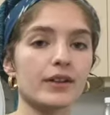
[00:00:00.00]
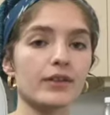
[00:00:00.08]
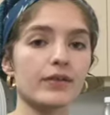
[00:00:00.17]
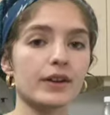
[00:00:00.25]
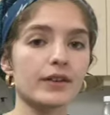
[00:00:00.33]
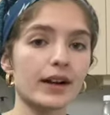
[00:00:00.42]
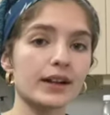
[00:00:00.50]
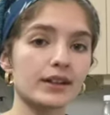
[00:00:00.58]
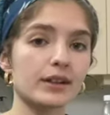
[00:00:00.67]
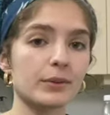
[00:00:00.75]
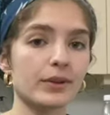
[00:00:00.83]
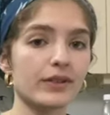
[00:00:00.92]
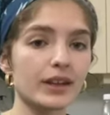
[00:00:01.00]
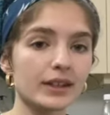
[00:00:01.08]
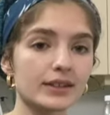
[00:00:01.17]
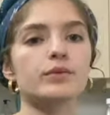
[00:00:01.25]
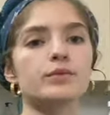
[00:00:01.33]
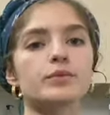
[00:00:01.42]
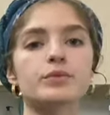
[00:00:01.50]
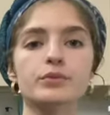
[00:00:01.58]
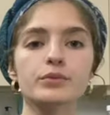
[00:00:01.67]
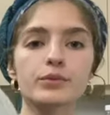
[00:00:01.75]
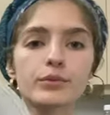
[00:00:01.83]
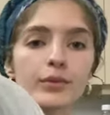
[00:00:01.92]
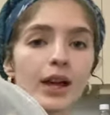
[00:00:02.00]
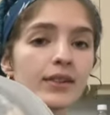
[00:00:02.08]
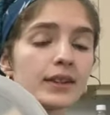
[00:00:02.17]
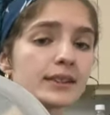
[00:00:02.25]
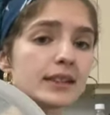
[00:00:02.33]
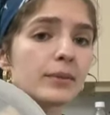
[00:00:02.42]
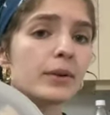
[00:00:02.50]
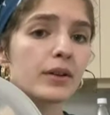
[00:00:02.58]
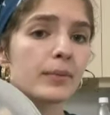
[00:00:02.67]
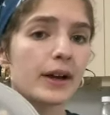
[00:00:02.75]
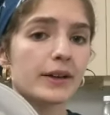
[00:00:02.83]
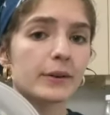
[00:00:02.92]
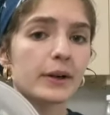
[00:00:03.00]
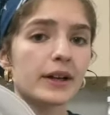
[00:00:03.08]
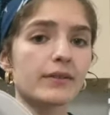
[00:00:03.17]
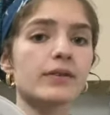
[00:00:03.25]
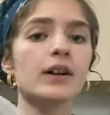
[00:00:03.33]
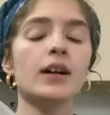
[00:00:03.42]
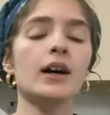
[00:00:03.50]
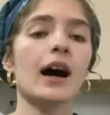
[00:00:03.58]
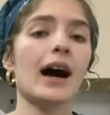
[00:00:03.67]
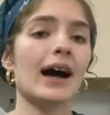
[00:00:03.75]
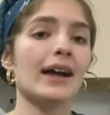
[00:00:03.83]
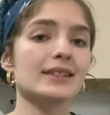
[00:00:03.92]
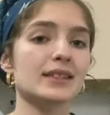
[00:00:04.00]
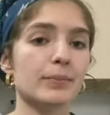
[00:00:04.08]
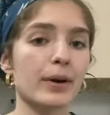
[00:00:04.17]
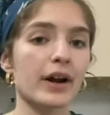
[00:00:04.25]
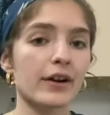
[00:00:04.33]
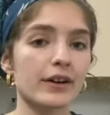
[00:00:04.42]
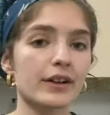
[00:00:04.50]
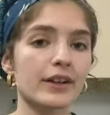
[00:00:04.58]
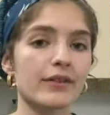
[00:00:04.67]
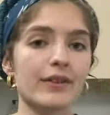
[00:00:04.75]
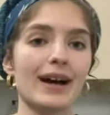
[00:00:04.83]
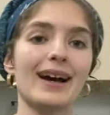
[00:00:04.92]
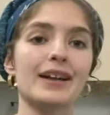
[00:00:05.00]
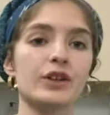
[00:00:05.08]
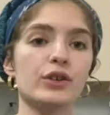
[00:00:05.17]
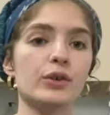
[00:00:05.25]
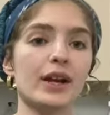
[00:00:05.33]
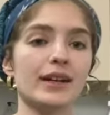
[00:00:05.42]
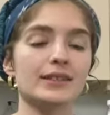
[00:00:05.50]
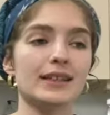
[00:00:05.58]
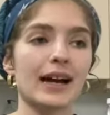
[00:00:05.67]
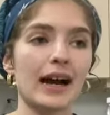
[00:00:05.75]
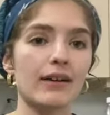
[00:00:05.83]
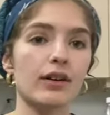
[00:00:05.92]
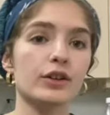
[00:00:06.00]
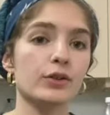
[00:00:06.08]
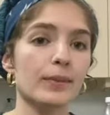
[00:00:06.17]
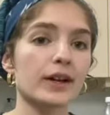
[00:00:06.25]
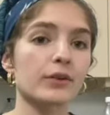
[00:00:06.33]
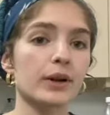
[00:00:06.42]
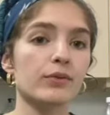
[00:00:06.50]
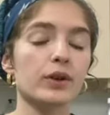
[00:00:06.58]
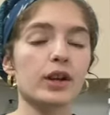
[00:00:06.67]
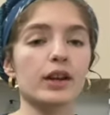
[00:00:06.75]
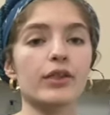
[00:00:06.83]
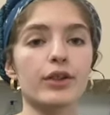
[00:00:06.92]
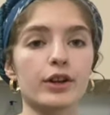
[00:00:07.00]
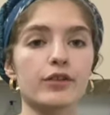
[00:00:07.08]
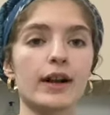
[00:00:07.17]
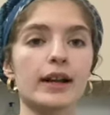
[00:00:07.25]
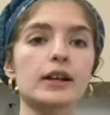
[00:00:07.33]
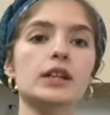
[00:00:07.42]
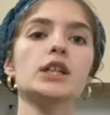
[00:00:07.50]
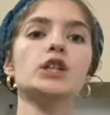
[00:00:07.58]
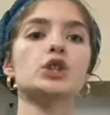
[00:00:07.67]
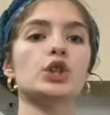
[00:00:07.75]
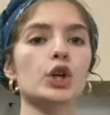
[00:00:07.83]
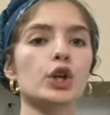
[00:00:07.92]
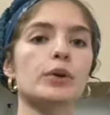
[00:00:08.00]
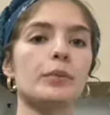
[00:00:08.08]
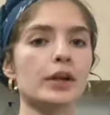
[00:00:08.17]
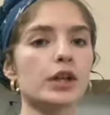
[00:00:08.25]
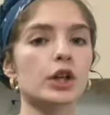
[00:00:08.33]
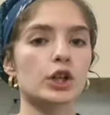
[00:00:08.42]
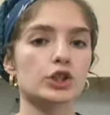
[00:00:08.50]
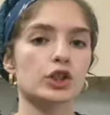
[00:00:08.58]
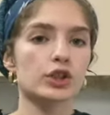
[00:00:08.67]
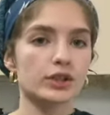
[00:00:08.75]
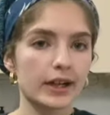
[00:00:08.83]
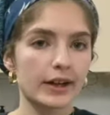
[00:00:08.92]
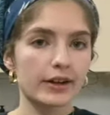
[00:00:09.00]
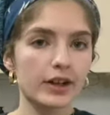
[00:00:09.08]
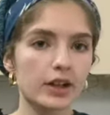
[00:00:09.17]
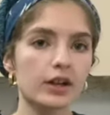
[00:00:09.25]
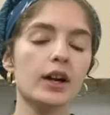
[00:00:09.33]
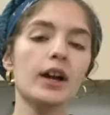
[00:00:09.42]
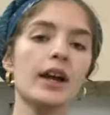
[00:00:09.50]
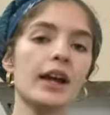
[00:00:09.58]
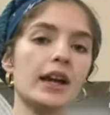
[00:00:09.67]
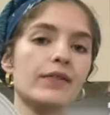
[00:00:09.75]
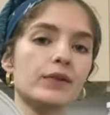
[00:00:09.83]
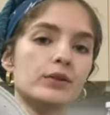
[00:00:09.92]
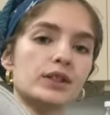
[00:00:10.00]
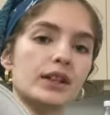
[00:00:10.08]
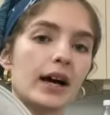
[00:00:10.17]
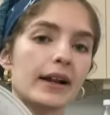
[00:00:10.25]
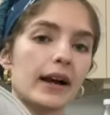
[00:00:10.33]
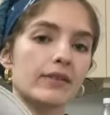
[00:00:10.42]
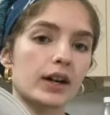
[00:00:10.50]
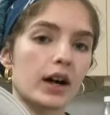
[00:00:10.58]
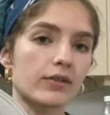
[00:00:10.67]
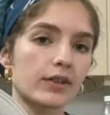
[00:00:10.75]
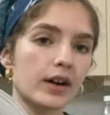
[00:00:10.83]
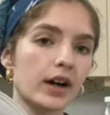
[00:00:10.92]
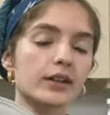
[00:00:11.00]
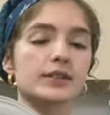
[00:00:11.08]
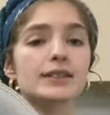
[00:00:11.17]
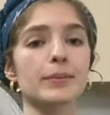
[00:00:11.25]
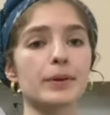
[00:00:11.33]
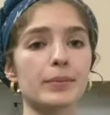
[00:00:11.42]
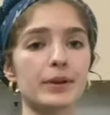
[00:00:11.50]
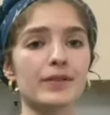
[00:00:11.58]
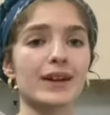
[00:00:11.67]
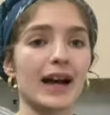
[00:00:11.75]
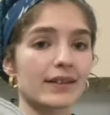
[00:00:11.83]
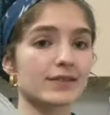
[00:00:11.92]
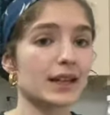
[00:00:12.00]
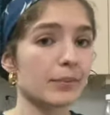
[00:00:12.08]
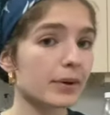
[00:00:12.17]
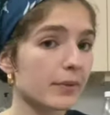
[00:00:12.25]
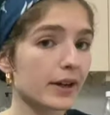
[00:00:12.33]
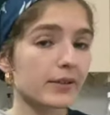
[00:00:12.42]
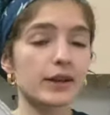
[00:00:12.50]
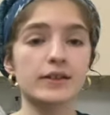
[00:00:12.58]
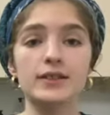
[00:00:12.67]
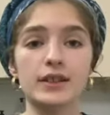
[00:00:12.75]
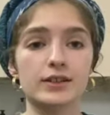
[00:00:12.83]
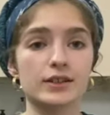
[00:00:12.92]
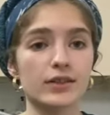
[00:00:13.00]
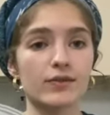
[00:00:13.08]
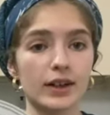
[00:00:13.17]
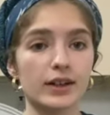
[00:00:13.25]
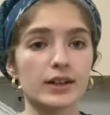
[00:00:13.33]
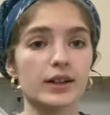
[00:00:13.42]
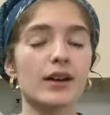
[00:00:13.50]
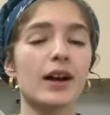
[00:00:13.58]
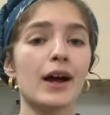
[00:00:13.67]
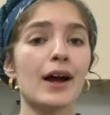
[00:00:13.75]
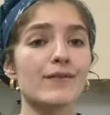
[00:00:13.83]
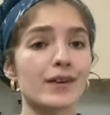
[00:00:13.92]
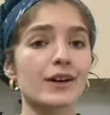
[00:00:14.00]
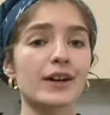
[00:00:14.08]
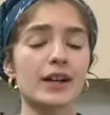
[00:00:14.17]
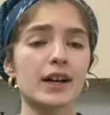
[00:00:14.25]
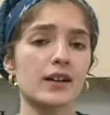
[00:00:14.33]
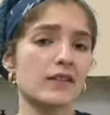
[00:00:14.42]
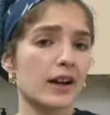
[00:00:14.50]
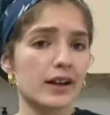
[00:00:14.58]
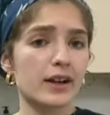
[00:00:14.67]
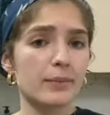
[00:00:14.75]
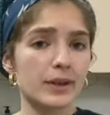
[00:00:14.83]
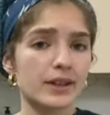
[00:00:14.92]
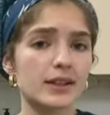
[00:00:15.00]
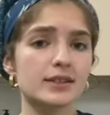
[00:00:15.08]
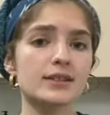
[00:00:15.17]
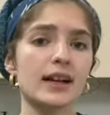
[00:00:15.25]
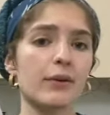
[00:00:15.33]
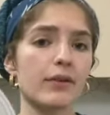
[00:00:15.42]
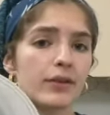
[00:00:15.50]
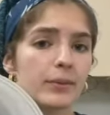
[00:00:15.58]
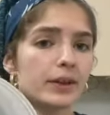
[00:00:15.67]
theoretically with these, the steam in the microwave, it's a priority that you can't have. Your microwave would theoretically turn meat or turn dairy if you did not have a cover on. Some people even have separate microwaves. There's a very varying halachic opinions. However, we